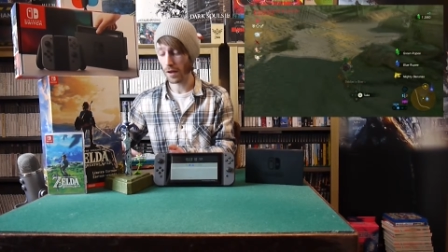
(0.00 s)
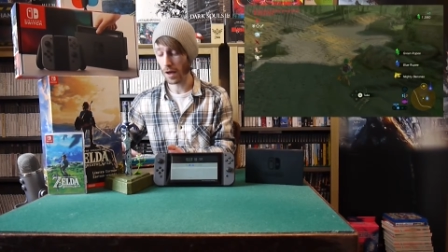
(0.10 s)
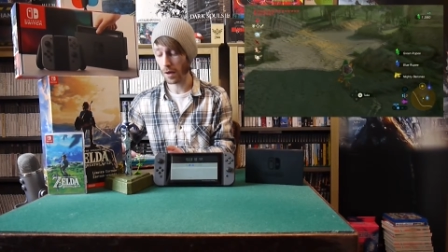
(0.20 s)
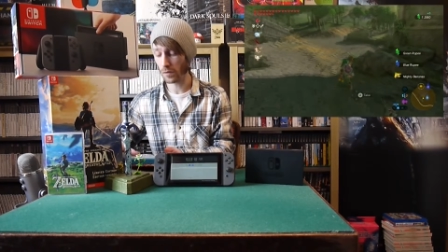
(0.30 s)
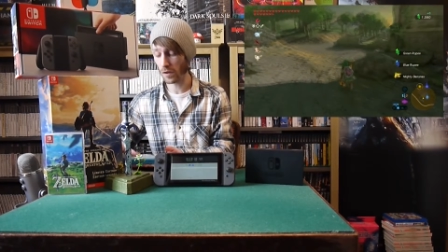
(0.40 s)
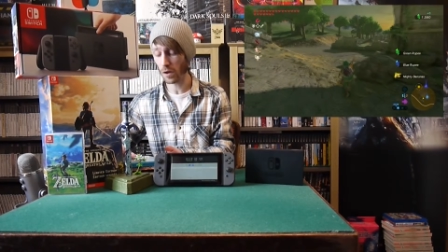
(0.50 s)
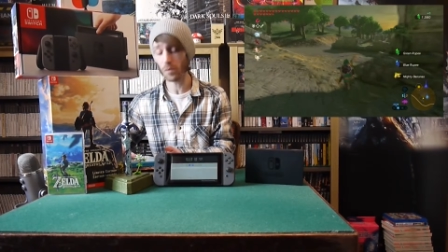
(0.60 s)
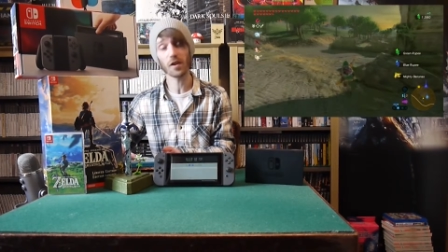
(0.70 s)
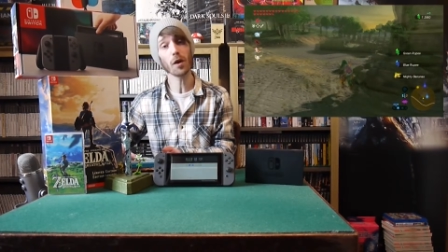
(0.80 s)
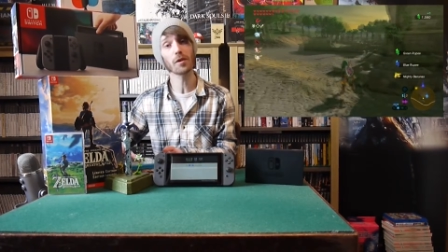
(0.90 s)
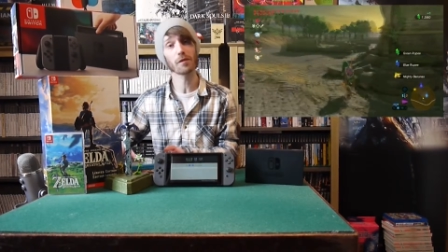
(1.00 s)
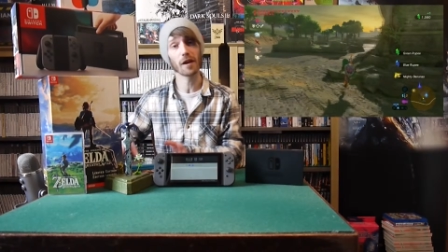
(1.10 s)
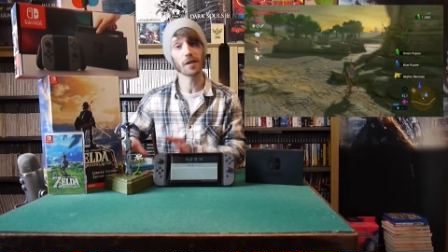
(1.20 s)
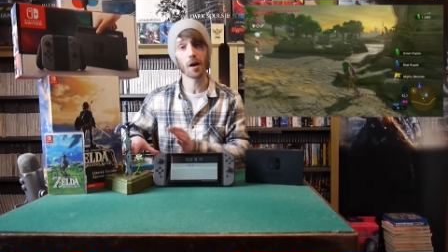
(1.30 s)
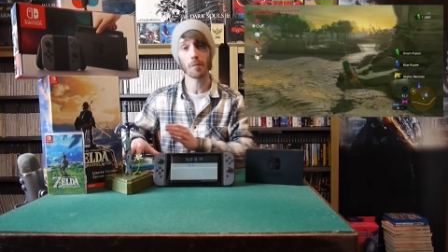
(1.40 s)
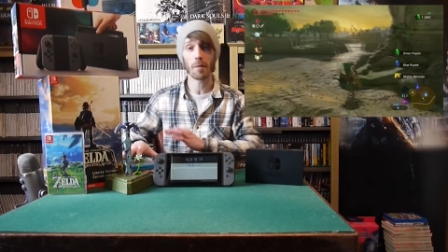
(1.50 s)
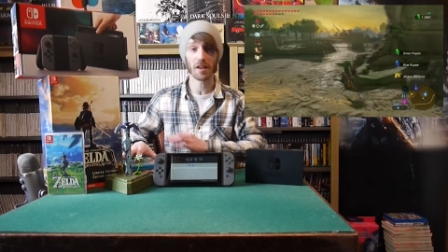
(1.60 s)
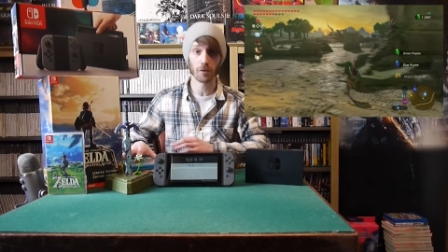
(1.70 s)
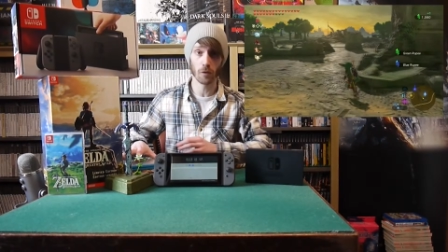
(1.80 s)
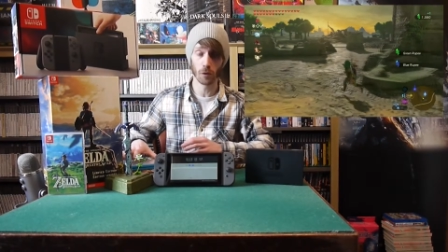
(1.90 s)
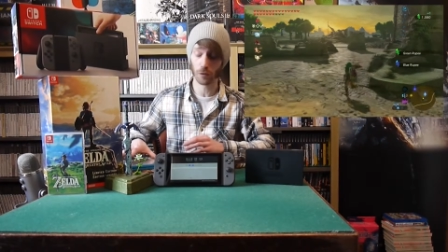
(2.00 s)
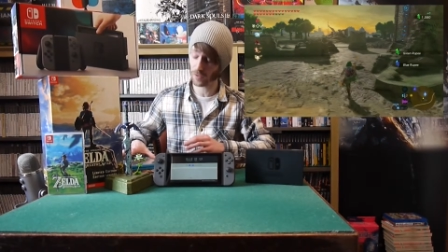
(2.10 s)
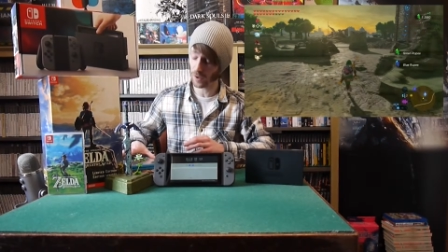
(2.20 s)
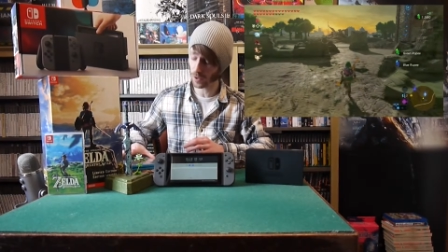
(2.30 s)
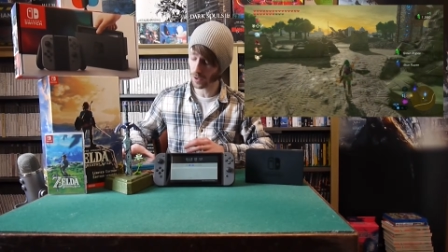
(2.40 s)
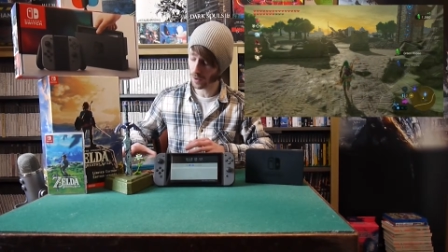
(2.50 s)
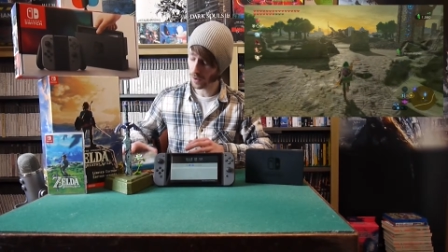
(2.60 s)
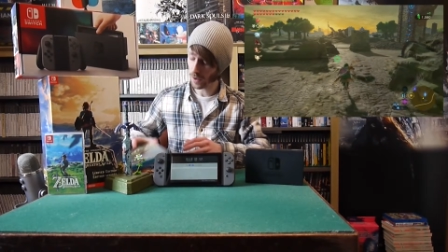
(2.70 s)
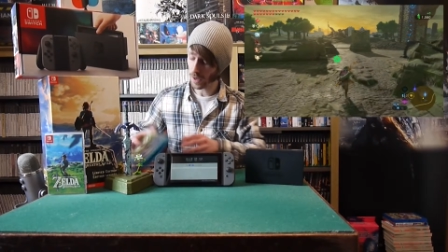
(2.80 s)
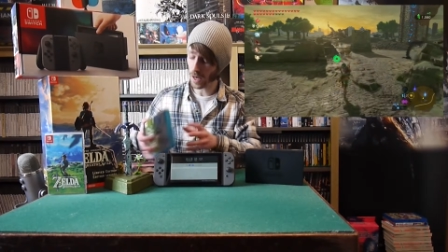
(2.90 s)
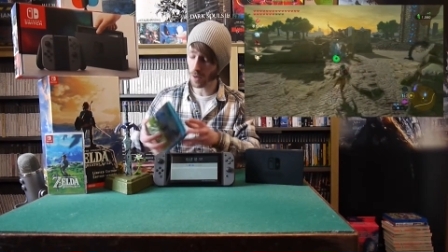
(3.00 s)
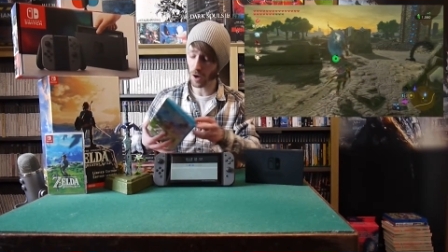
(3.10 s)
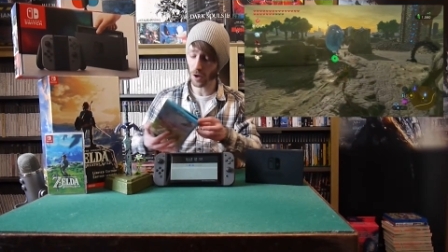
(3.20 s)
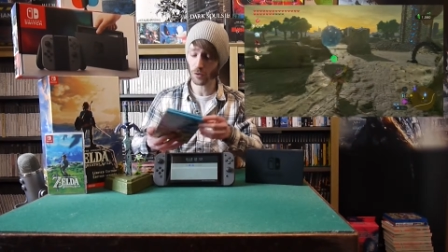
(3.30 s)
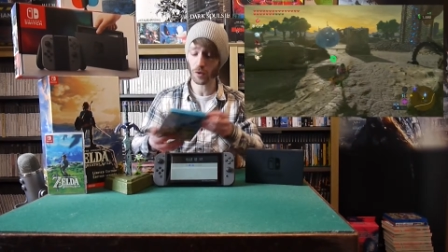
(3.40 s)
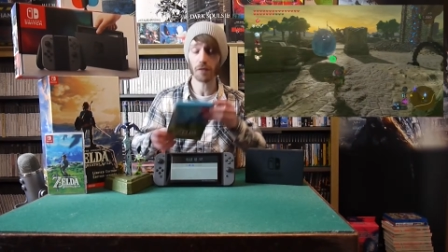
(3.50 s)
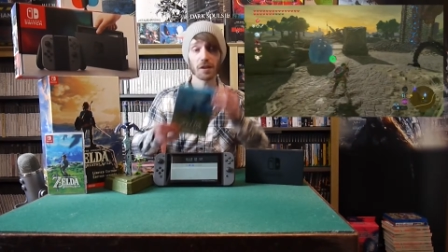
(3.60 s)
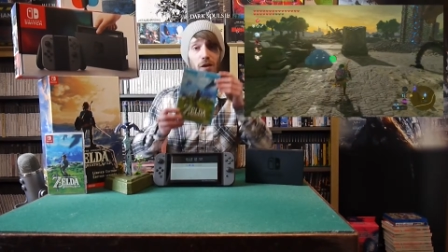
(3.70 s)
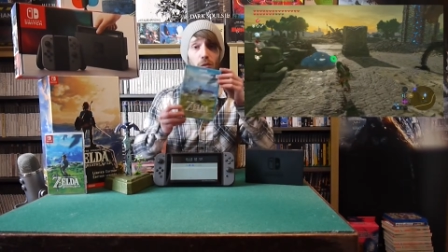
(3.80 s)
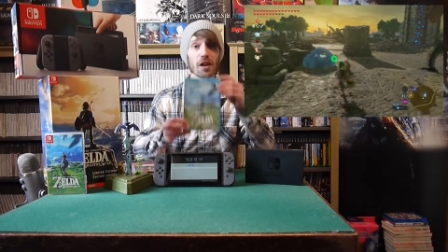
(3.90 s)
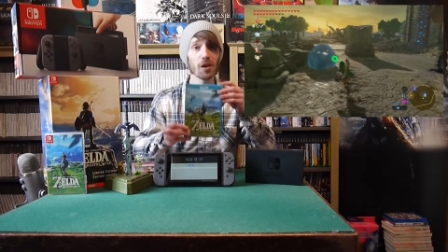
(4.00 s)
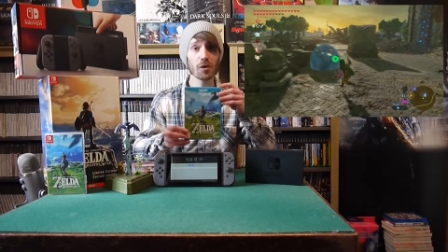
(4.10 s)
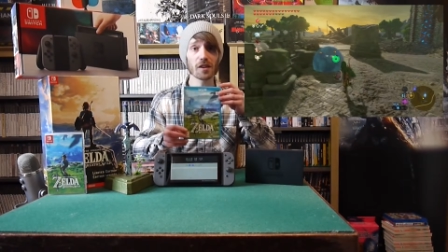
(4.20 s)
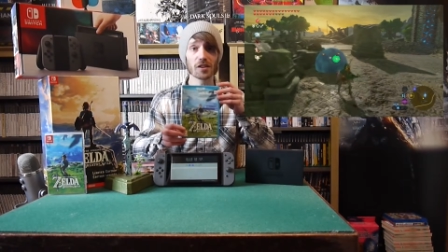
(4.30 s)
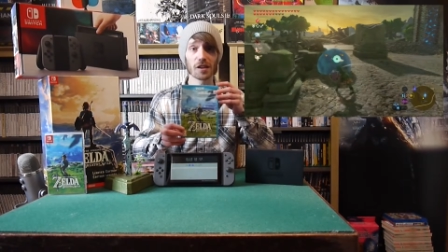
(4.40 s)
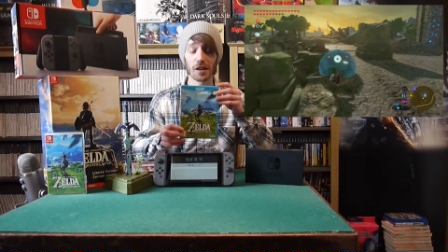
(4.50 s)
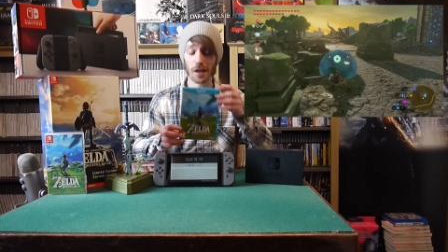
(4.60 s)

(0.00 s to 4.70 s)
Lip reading: To coincide with the fact that I'm a massive whore for Zelda, I also have the Wii U edition.